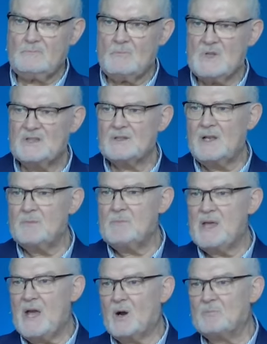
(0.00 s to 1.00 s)
And so let
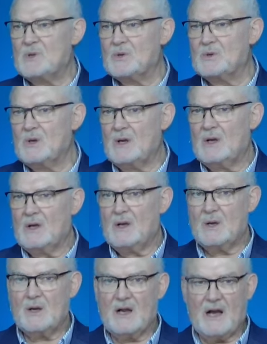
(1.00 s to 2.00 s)
me help you
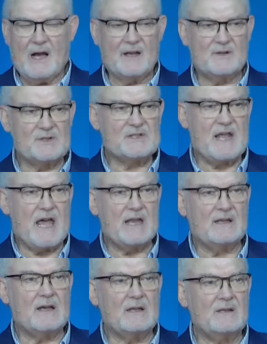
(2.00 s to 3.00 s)

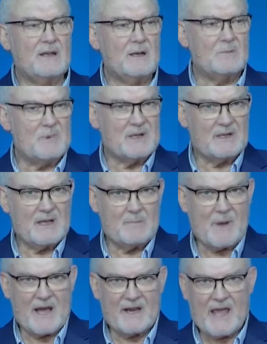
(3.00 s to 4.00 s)
understand a little bit
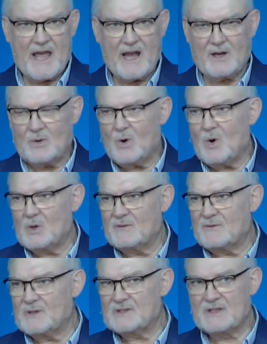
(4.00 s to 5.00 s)
about how all
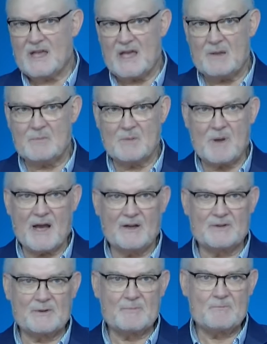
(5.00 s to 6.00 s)
of this came about.